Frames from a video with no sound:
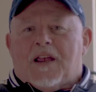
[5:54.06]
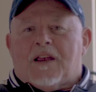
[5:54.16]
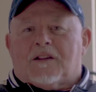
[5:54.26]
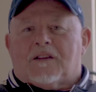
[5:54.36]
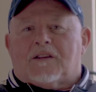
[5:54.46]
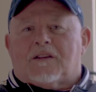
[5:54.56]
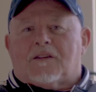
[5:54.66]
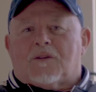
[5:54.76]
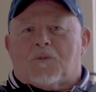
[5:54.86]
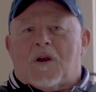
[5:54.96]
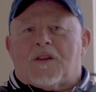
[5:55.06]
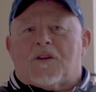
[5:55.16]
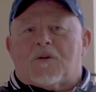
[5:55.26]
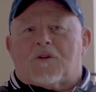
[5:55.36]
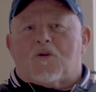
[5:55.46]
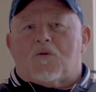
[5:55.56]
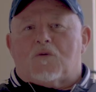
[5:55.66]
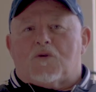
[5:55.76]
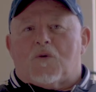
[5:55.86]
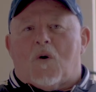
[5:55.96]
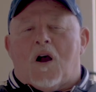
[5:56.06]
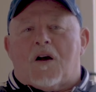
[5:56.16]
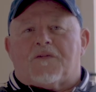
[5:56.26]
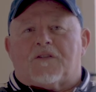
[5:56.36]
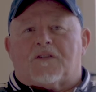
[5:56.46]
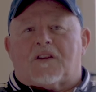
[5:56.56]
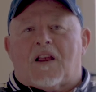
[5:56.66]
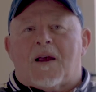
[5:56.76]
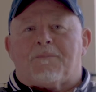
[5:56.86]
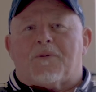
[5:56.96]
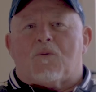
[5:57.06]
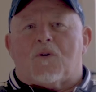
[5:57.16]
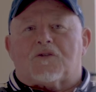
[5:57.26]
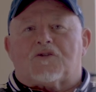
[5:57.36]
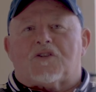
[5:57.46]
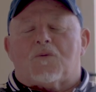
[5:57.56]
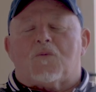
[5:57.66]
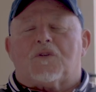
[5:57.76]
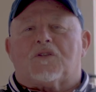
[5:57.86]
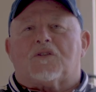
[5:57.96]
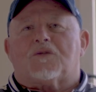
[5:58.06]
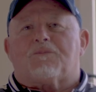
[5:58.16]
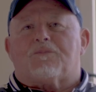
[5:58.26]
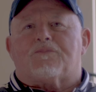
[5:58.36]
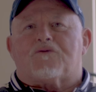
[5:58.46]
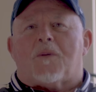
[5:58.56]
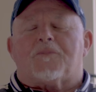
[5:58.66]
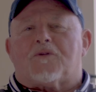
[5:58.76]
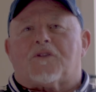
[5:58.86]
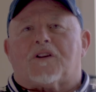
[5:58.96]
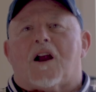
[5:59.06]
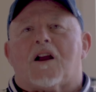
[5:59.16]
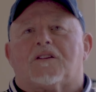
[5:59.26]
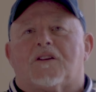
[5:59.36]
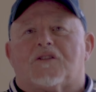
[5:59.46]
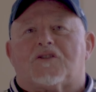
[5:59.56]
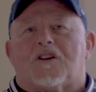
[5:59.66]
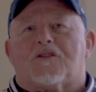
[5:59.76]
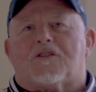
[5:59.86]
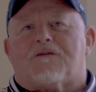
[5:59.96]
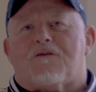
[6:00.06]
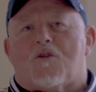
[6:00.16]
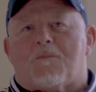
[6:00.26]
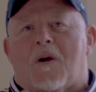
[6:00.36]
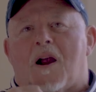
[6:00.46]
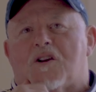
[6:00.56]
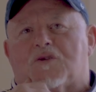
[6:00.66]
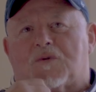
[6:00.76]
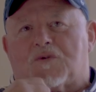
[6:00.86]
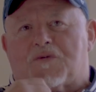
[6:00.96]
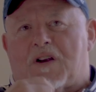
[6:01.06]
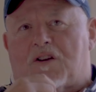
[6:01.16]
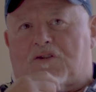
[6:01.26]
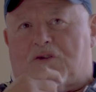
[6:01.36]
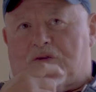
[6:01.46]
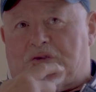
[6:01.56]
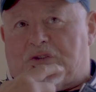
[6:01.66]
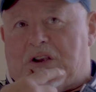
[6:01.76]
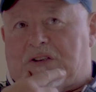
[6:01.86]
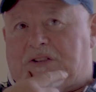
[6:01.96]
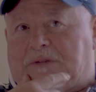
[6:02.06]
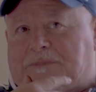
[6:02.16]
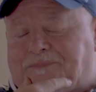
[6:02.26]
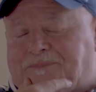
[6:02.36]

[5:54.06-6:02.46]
And the way they cool you off in Tampa was they wouldn't drop you on the card. They'd send you to Fort Myers, which ran on Tuesdays.